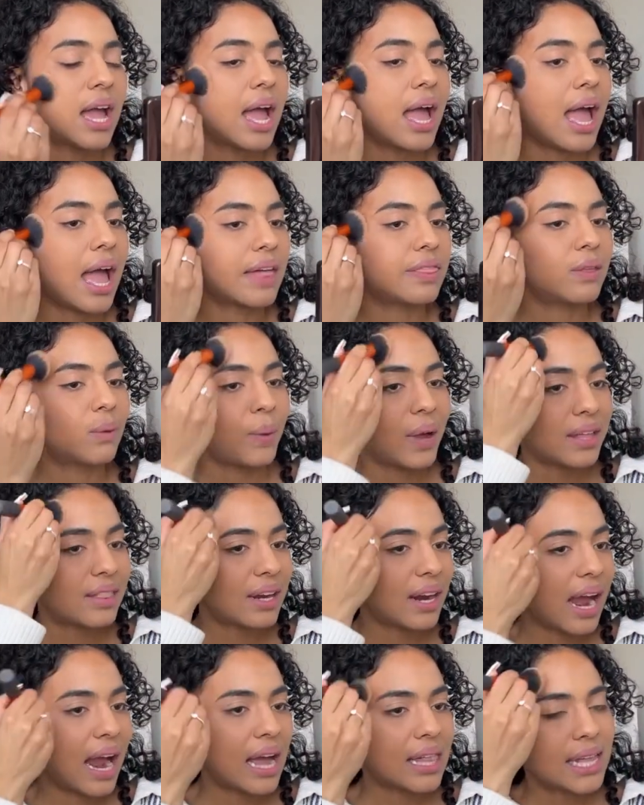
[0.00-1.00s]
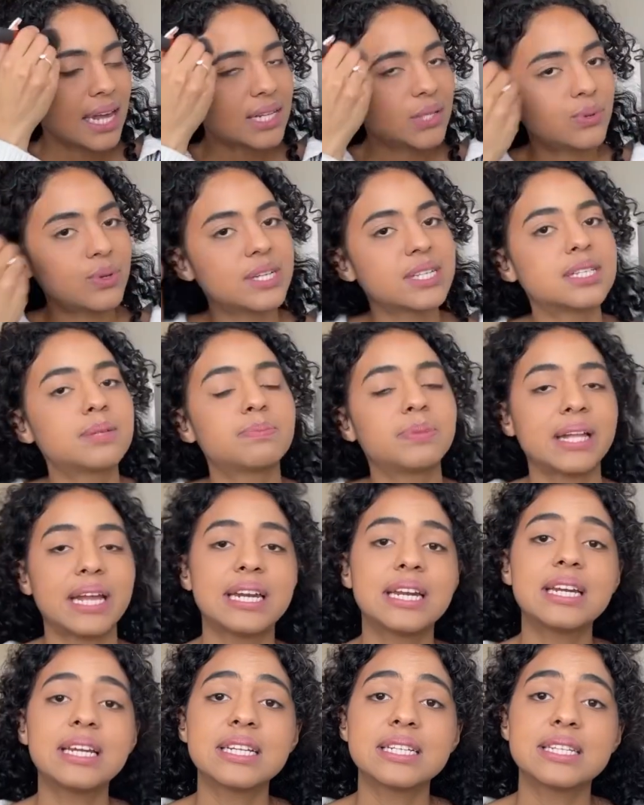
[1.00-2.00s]
and the way that I like to explain
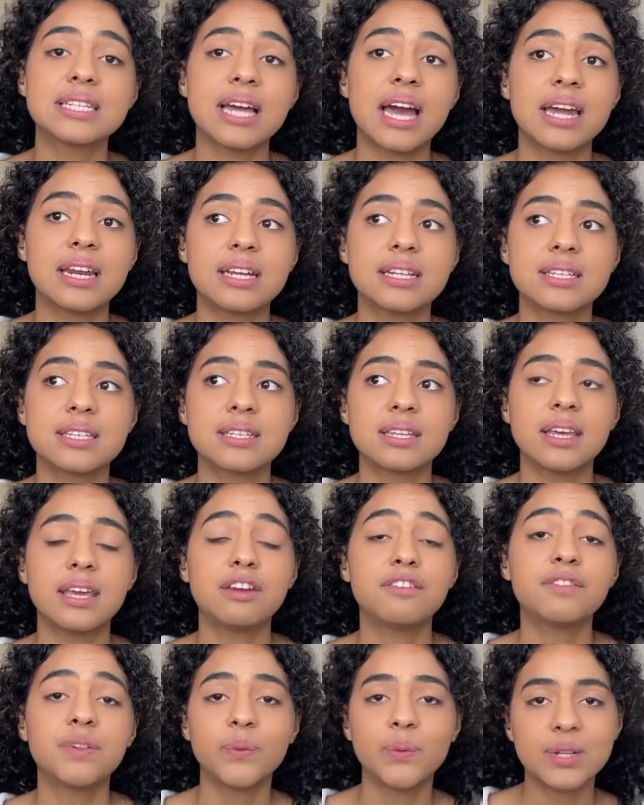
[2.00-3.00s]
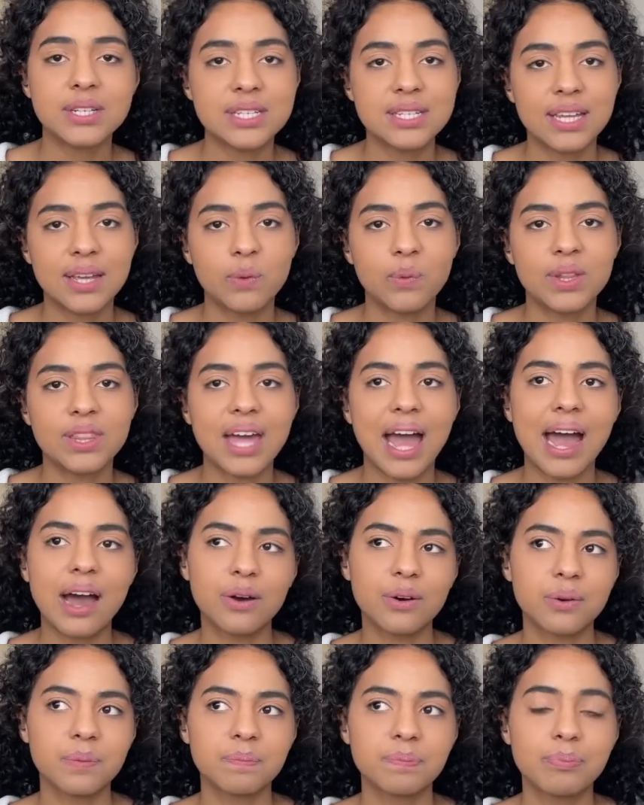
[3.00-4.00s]
it is that it's influencing without